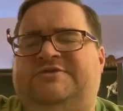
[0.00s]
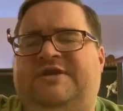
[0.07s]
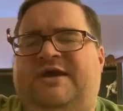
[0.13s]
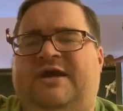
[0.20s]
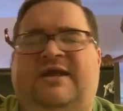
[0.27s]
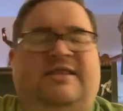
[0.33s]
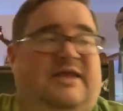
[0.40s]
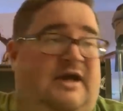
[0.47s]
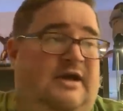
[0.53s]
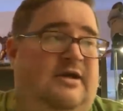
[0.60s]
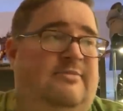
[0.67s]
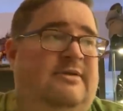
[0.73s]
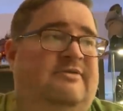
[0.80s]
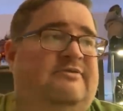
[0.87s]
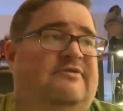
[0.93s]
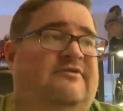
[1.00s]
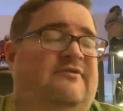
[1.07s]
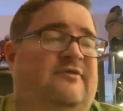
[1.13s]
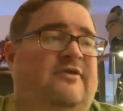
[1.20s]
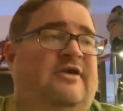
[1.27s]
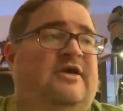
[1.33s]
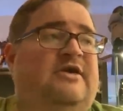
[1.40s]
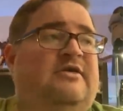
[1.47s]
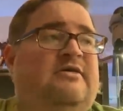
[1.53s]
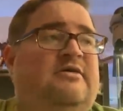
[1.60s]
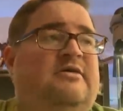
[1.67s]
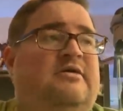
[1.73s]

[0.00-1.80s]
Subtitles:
Yeah, the Iron Man was free.